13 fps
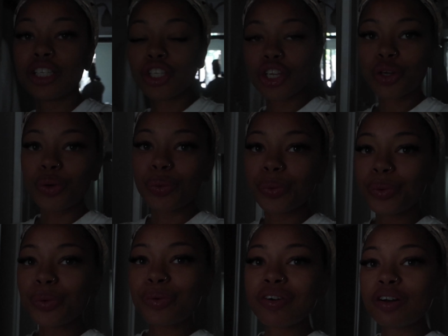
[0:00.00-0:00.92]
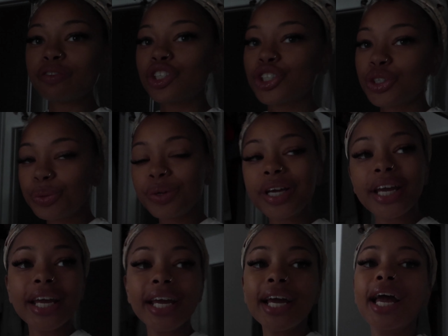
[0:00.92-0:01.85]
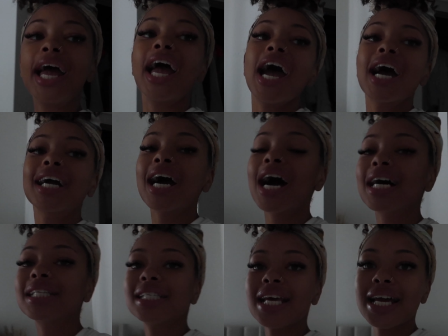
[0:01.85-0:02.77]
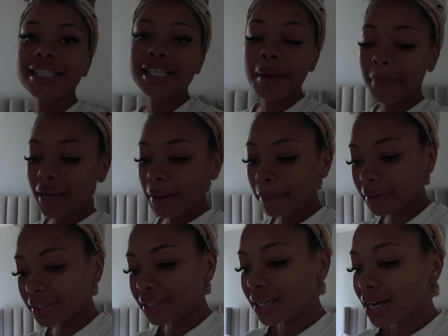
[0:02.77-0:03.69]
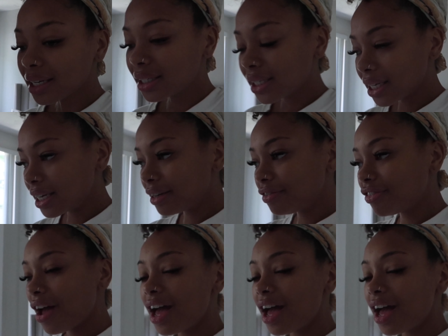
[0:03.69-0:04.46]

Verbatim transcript: into the groove of shooting content and being productive.